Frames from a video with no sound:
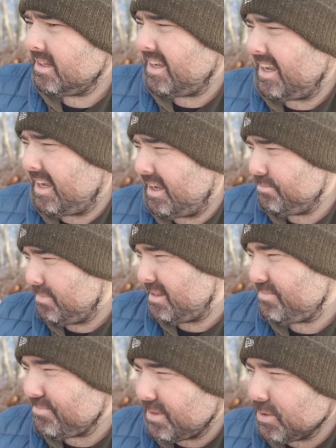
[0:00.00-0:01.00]
Uh, my,
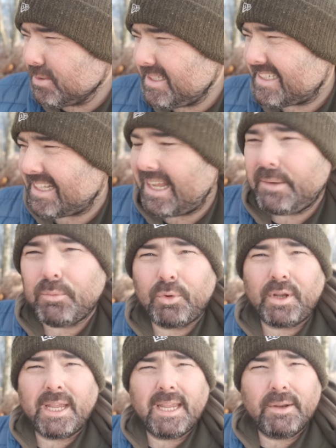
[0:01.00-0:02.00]
my, only slight
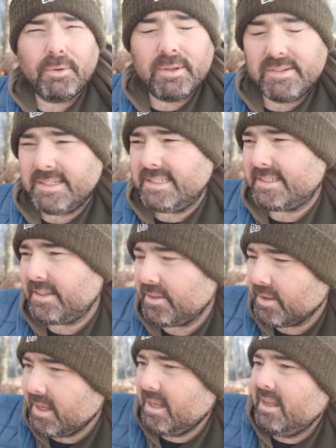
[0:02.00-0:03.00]
worry here is, is,
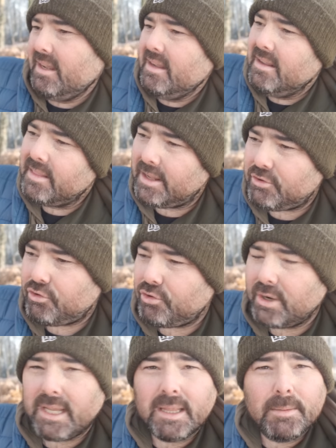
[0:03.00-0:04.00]
that that
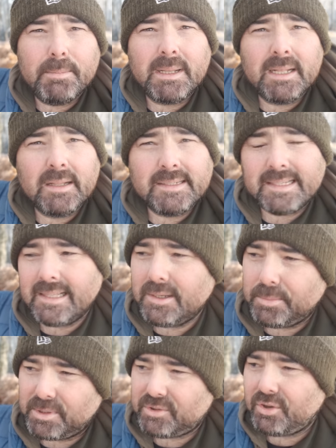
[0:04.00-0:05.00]
tree in the middle is a
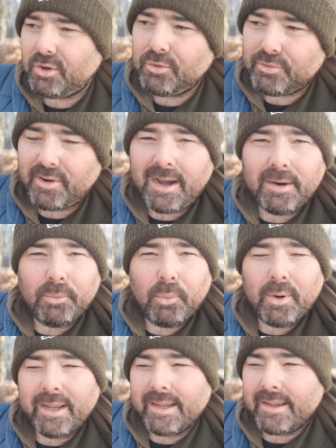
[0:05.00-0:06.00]
little bit too far
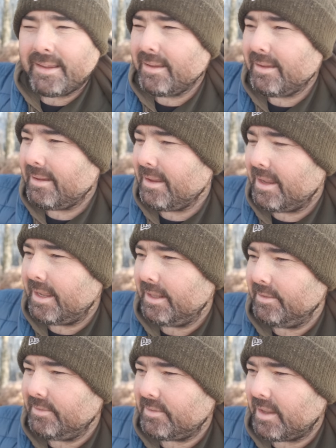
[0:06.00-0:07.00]
away
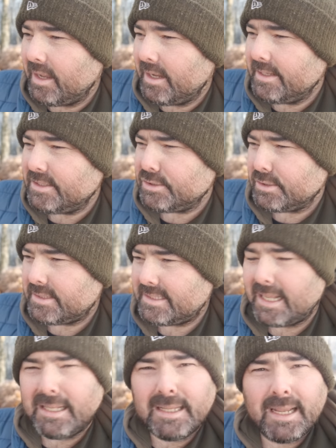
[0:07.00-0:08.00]
and uh, it's not
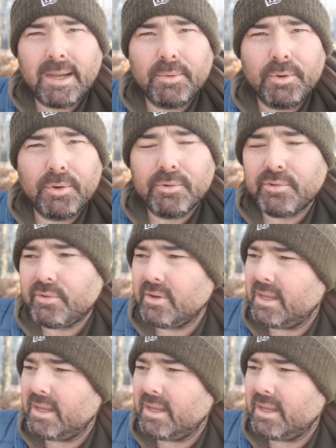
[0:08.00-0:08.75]
standing out enough.